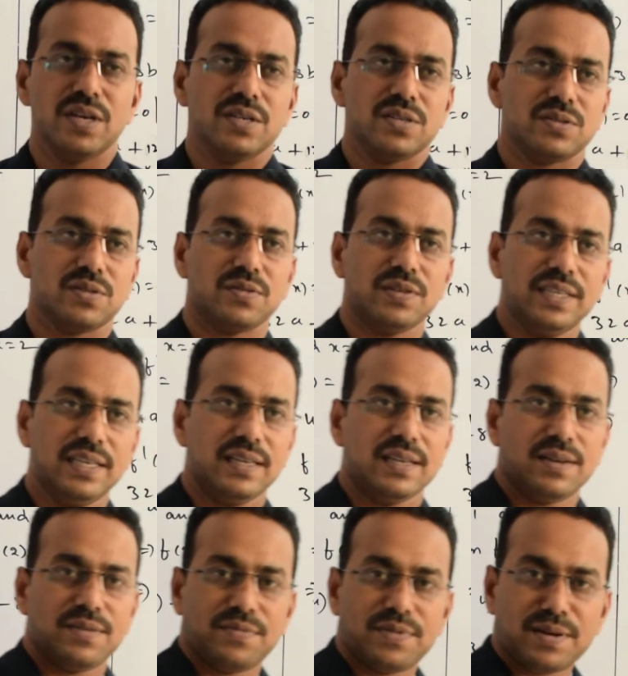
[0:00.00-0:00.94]
So
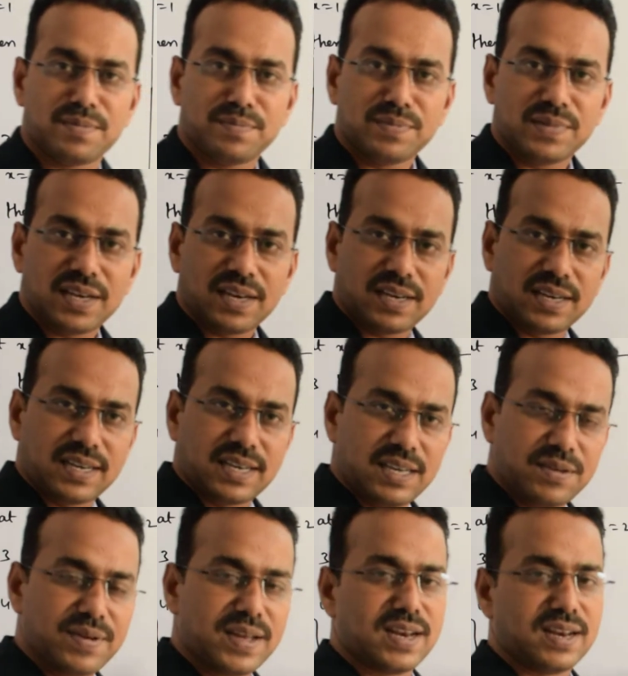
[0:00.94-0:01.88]
from the
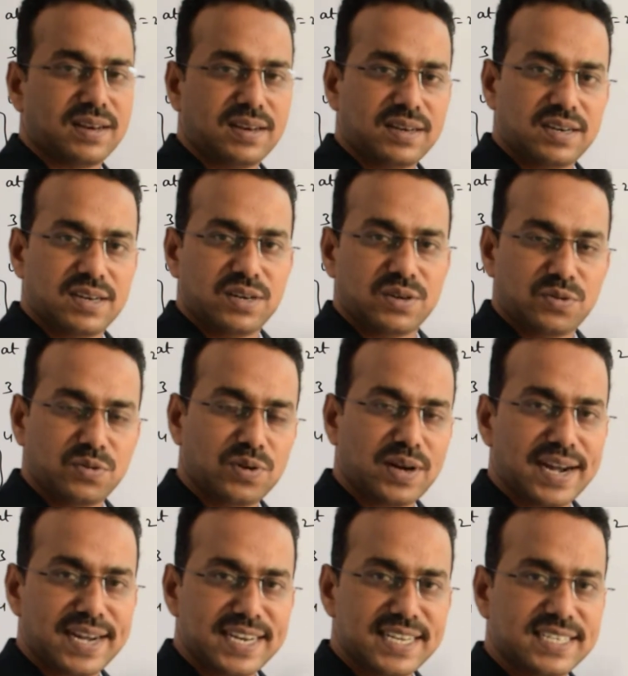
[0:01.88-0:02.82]
given two
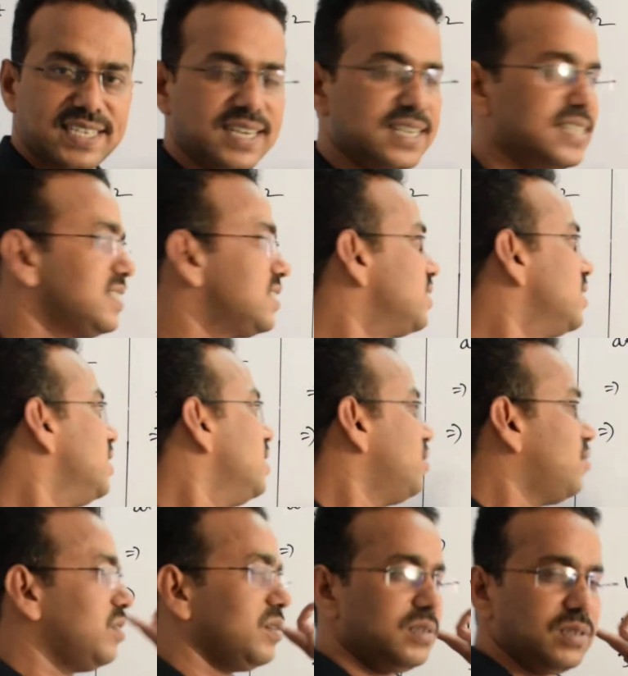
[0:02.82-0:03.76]
conditions
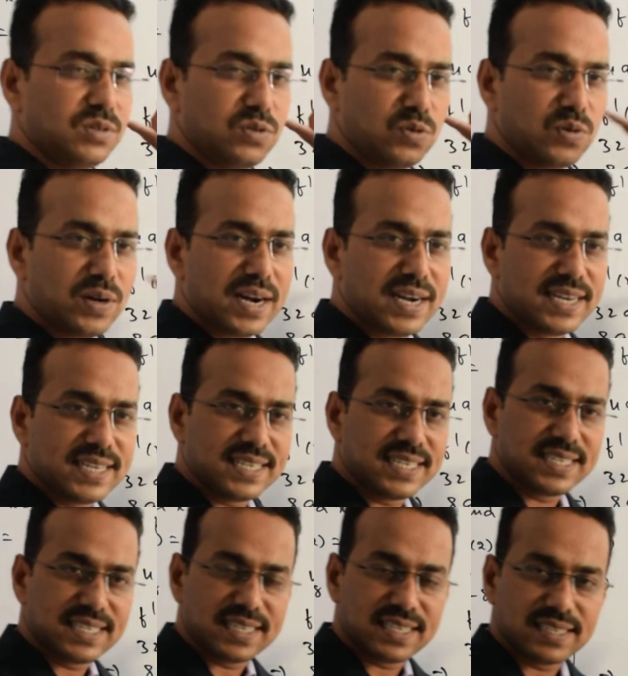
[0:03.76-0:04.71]

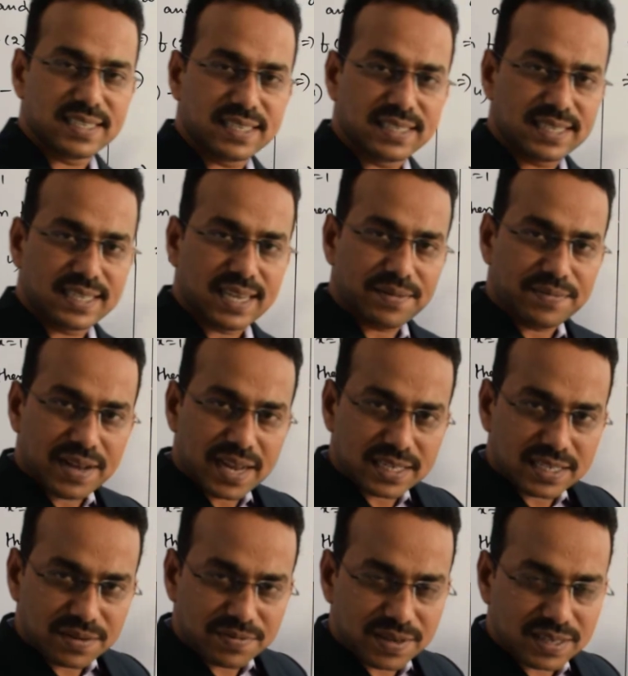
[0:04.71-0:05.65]
in the sense f
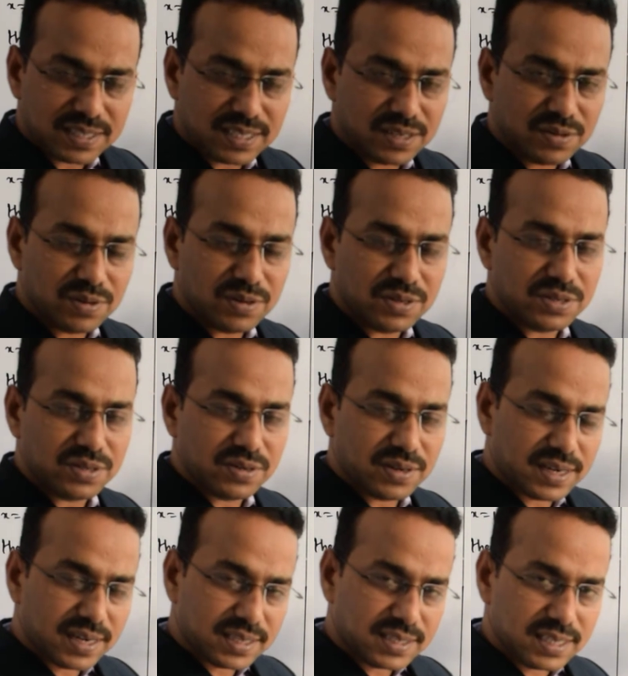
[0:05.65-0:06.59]
dash of x equal to 0
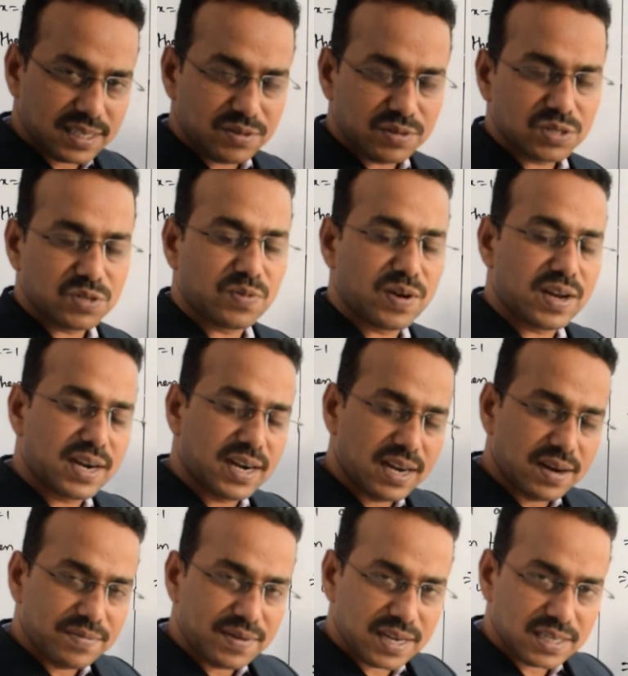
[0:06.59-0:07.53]
at x equals to 1 and
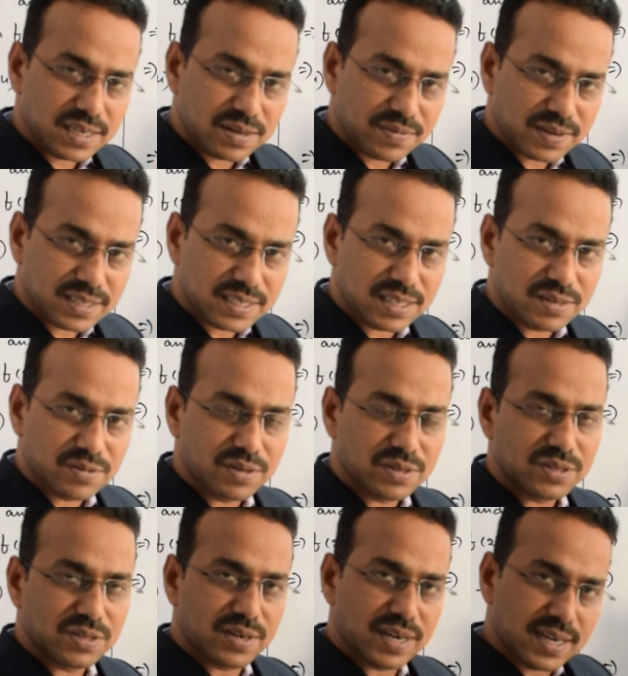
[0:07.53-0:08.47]
f dash of x equal
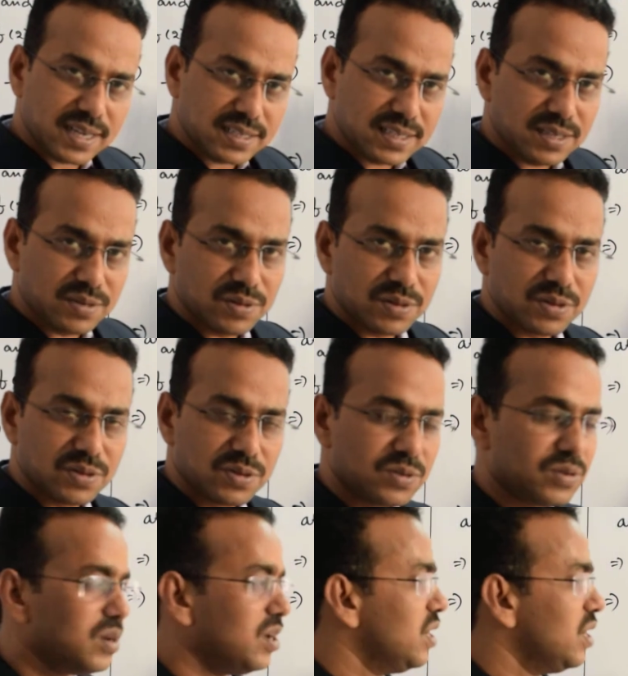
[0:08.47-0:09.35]
to 0 at x equal to 2,